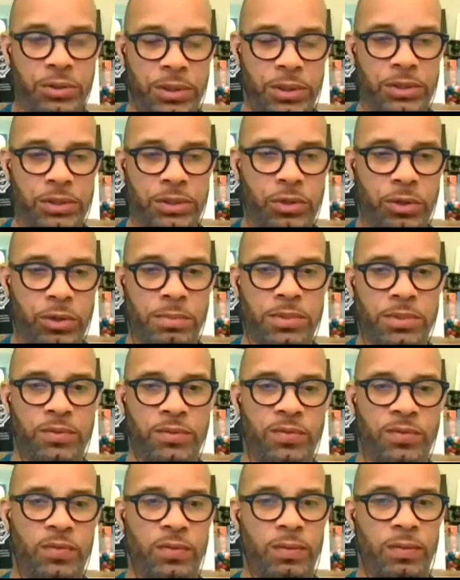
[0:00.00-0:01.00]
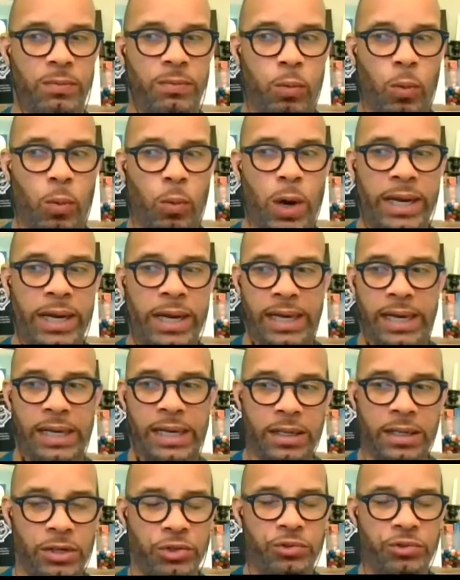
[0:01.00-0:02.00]
in terms of what
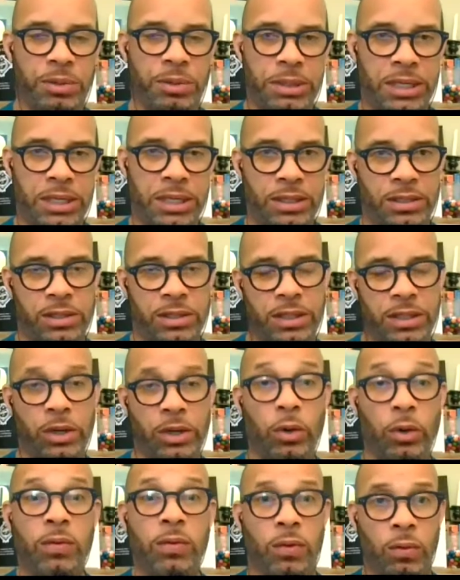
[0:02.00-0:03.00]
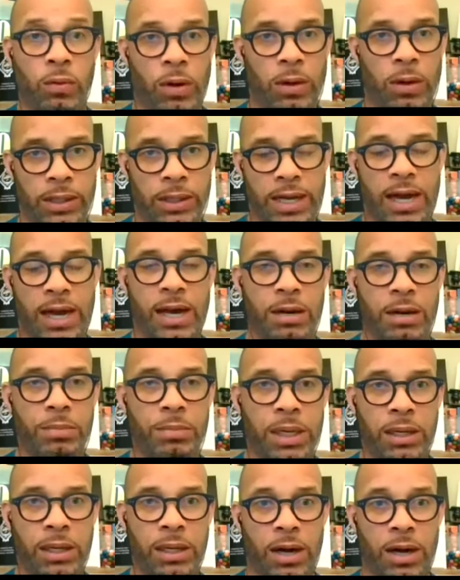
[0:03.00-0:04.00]
it contributed to the overall
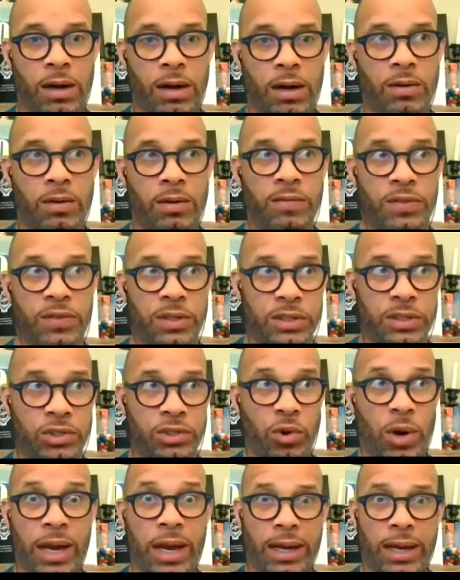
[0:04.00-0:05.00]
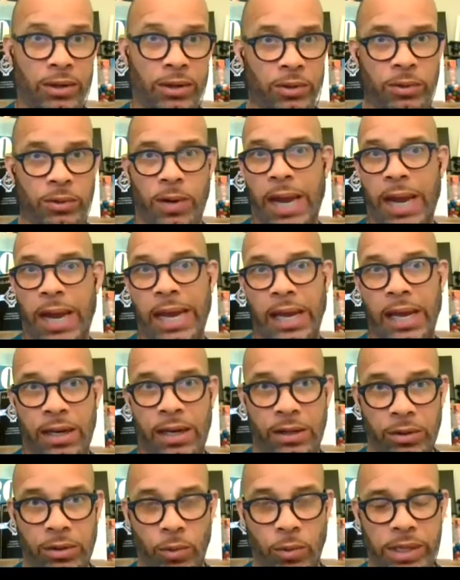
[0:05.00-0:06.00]
economy of the Triangle
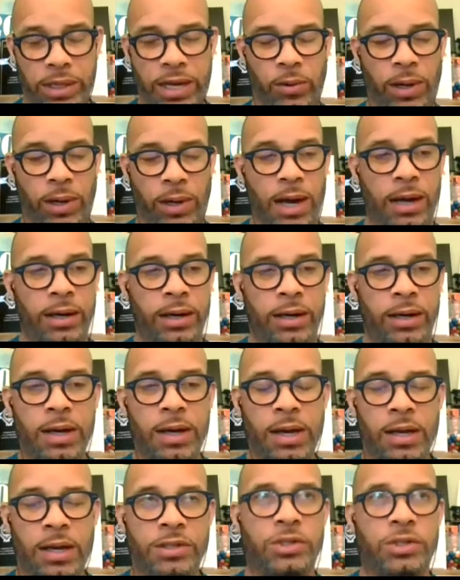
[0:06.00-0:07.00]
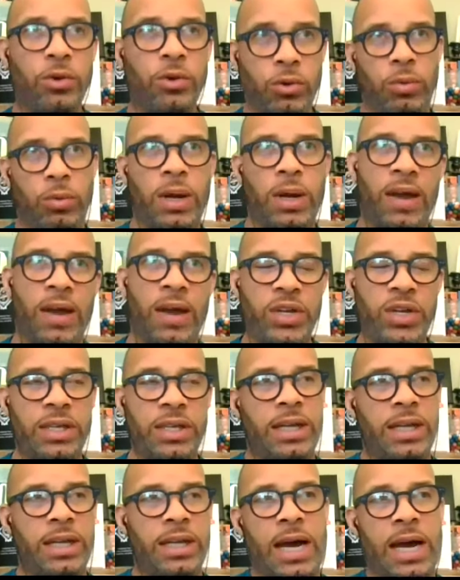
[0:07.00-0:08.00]
and North Carolina. So everything
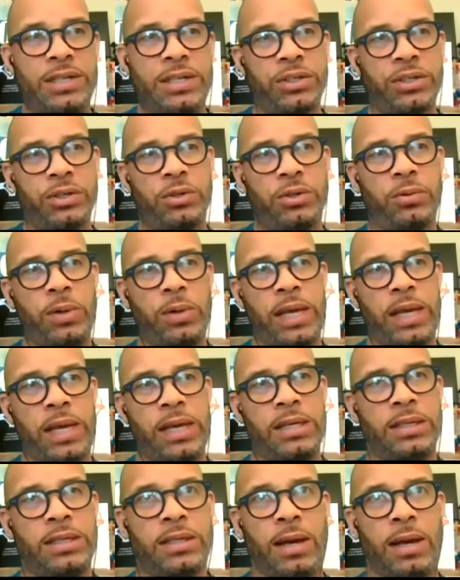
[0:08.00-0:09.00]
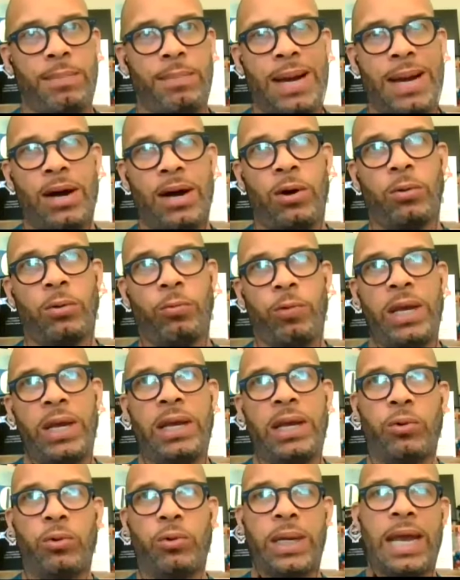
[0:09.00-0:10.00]
that I do is about
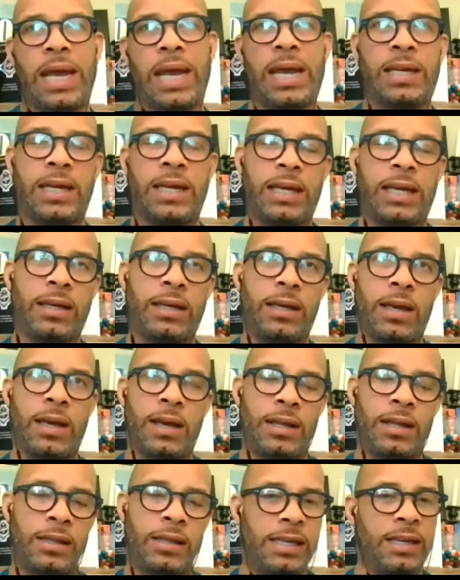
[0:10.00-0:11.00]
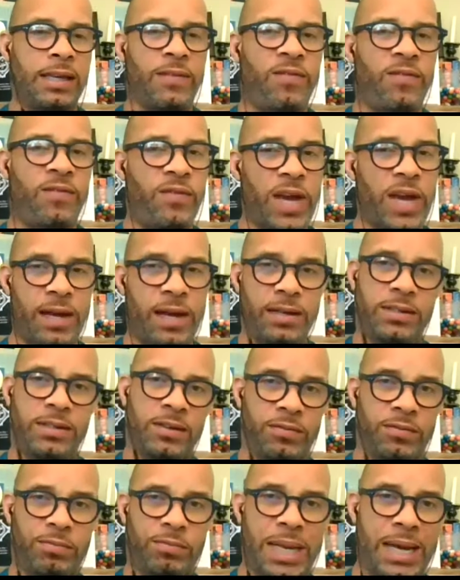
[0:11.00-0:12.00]
recreating the effect
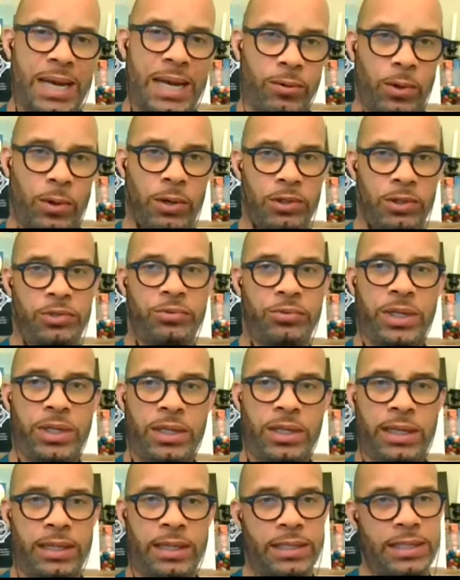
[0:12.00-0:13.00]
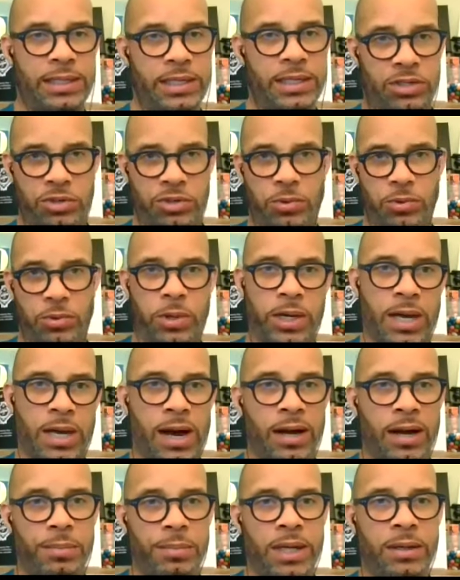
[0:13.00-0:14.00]
of Black Wall Street in the digital
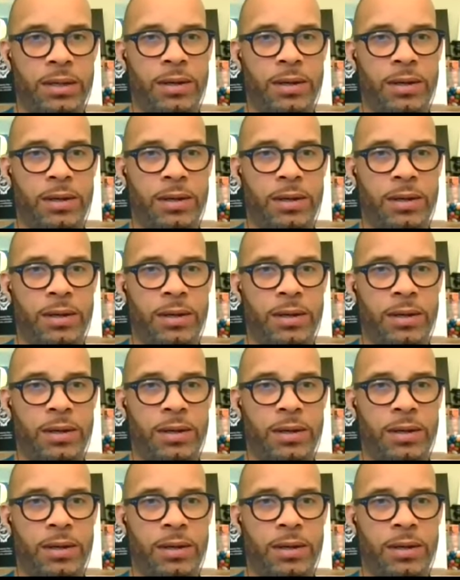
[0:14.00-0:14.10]
economy.